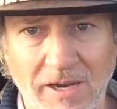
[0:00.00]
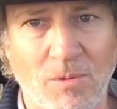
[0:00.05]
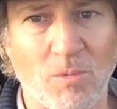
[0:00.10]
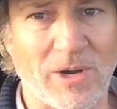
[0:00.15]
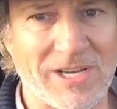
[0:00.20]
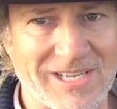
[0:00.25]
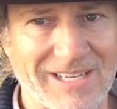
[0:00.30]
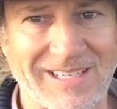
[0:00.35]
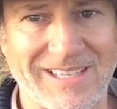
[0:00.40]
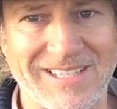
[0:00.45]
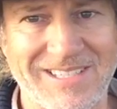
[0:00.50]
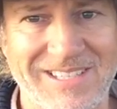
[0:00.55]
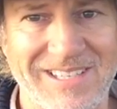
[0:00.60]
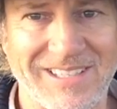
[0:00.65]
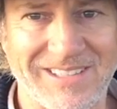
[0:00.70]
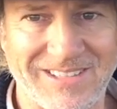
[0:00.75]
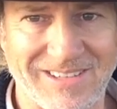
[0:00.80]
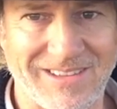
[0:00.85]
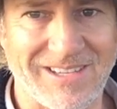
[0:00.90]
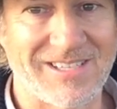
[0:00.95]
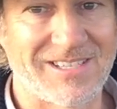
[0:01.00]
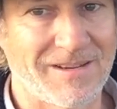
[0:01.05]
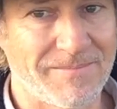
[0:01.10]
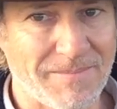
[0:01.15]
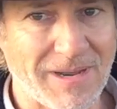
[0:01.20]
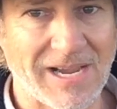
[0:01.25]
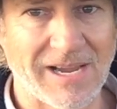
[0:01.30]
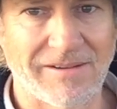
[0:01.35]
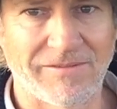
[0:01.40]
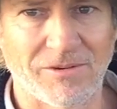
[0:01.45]
on when you're listening to this, it
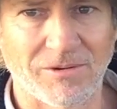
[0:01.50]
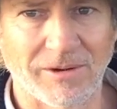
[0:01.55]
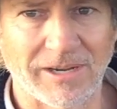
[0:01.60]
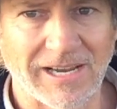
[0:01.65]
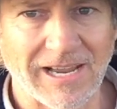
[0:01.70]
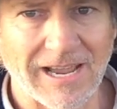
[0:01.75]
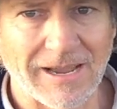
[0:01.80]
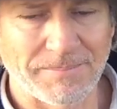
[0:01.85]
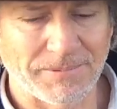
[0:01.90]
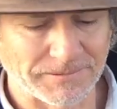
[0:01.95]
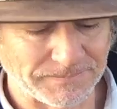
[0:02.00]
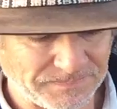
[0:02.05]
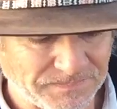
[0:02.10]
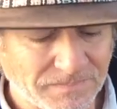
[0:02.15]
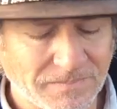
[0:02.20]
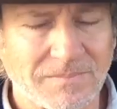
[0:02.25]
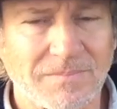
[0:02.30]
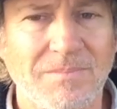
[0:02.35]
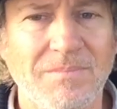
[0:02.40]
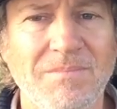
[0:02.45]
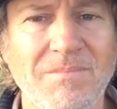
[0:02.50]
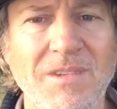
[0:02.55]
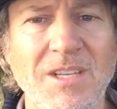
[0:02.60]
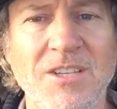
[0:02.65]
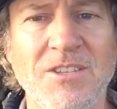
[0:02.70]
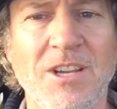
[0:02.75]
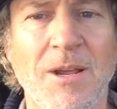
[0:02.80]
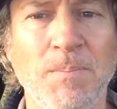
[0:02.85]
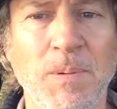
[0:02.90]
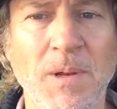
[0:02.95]
may have already happened.
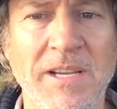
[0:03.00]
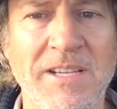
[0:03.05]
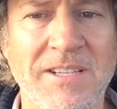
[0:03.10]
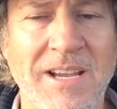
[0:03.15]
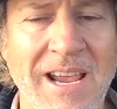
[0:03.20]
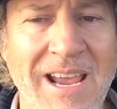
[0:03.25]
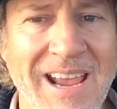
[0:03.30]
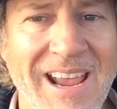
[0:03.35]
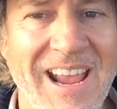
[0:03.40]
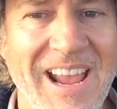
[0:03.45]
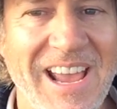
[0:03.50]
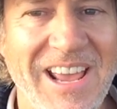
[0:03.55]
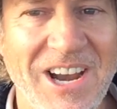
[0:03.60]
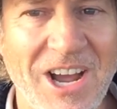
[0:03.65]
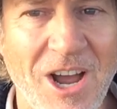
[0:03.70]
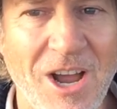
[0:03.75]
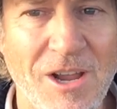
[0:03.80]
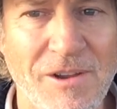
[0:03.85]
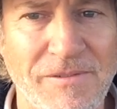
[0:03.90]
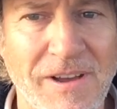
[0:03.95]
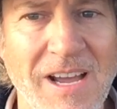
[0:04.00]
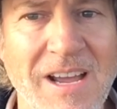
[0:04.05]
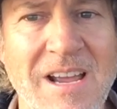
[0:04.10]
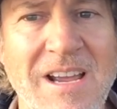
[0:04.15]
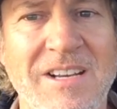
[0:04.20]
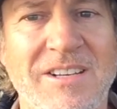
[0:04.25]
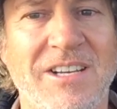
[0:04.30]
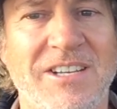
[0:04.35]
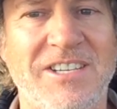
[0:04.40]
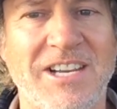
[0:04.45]
So please head over
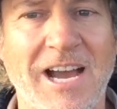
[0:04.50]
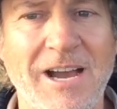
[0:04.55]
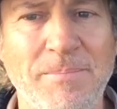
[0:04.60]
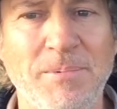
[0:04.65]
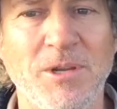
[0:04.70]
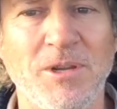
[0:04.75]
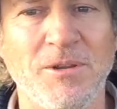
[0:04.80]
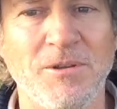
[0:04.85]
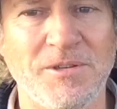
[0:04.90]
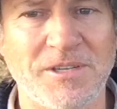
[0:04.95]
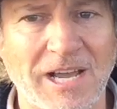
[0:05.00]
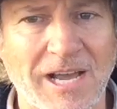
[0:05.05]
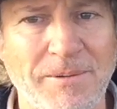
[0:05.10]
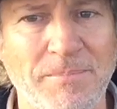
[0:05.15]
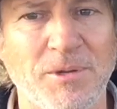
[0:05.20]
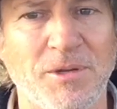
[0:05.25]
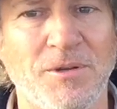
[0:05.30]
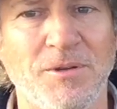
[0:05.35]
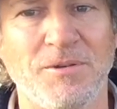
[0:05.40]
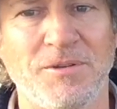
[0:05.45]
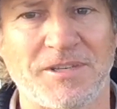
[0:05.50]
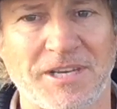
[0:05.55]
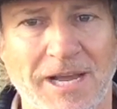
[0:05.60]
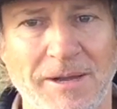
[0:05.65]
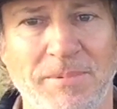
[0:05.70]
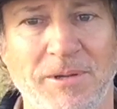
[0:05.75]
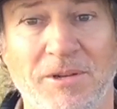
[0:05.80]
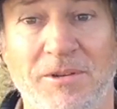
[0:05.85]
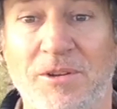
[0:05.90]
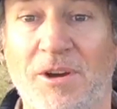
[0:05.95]
to
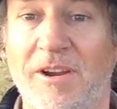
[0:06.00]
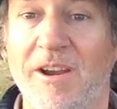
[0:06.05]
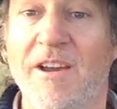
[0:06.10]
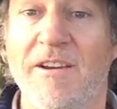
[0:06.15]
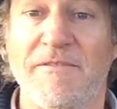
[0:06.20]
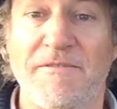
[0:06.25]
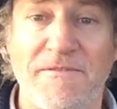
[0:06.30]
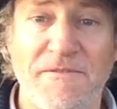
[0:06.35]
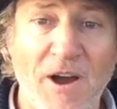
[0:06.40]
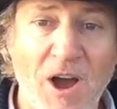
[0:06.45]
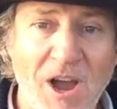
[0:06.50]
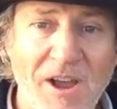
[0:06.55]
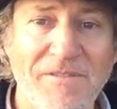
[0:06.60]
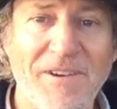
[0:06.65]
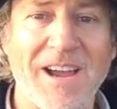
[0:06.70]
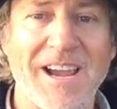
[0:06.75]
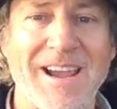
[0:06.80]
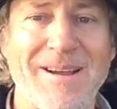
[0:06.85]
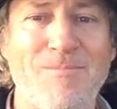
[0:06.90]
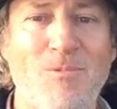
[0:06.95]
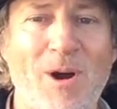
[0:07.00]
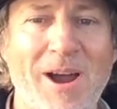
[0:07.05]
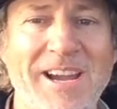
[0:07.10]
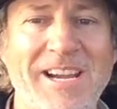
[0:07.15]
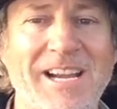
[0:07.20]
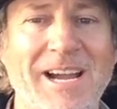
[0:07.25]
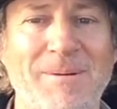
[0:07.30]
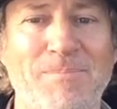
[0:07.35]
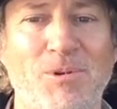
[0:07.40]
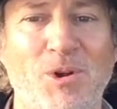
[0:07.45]

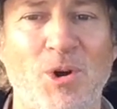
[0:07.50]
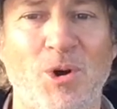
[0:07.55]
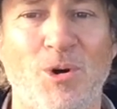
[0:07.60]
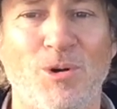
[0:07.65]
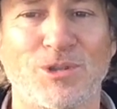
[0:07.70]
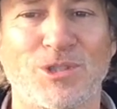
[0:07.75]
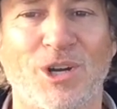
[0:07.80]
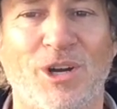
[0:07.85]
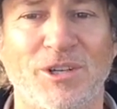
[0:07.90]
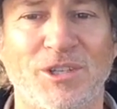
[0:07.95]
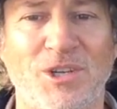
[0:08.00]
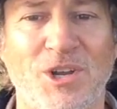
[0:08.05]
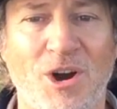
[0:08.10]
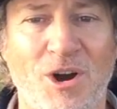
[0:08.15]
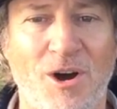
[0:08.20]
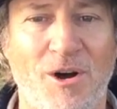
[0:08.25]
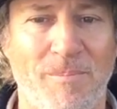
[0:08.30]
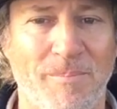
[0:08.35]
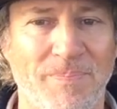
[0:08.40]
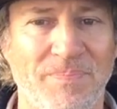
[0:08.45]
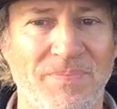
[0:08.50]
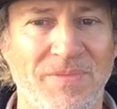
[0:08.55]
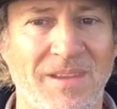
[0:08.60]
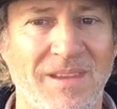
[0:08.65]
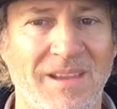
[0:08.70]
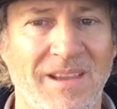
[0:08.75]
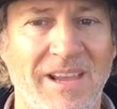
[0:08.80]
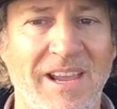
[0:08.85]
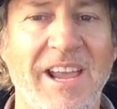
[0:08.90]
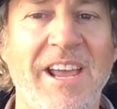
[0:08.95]
www.5amwakeupcall.com.
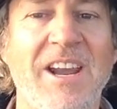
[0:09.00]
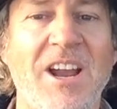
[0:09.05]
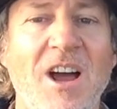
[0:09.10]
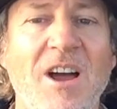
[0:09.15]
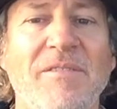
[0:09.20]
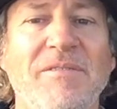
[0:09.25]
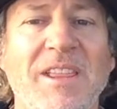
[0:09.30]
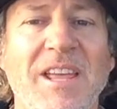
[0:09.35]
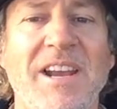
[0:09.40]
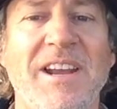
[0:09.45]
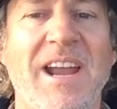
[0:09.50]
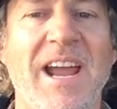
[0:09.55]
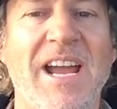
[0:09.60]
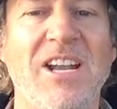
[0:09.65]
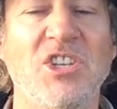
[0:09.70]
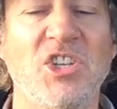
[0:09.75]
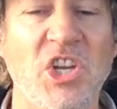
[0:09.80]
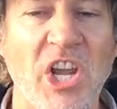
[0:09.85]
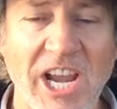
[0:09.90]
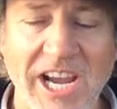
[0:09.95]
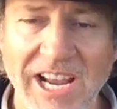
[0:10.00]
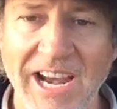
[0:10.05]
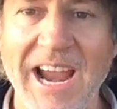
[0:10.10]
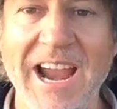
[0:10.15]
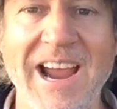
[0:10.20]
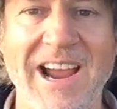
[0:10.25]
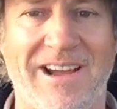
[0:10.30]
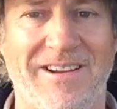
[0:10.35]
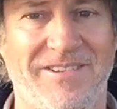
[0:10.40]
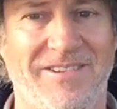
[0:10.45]
Head over there now, check it
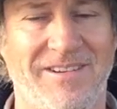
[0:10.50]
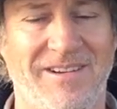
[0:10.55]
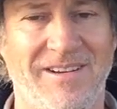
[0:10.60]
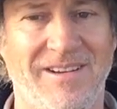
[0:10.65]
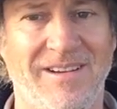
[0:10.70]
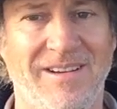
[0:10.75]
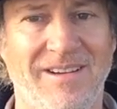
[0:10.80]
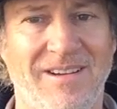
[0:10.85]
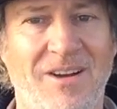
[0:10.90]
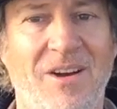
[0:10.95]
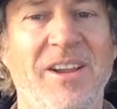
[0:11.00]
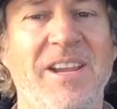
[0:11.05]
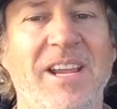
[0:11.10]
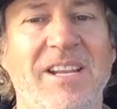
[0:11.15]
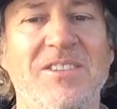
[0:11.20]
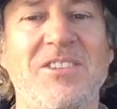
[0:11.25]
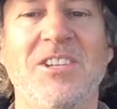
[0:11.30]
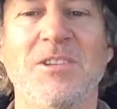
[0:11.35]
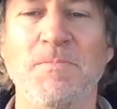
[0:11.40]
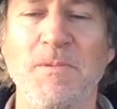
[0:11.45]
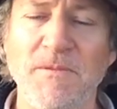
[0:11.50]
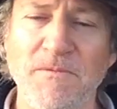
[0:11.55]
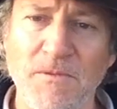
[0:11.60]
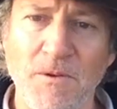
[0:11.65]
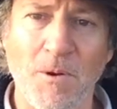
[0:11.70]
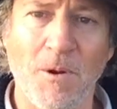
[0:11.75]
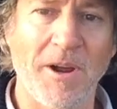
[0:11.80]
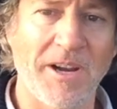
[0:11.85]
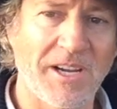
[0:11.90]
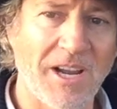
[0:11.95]
out. Oh yeah, just
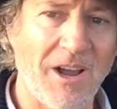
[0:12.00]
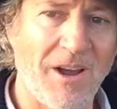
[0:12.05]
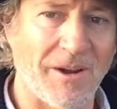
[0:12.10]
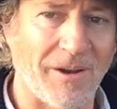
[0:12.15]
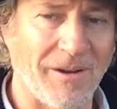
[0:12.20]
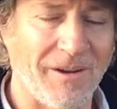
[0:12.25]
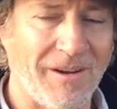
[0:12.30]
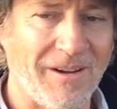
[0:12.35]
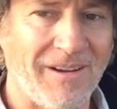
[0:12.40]
before I go,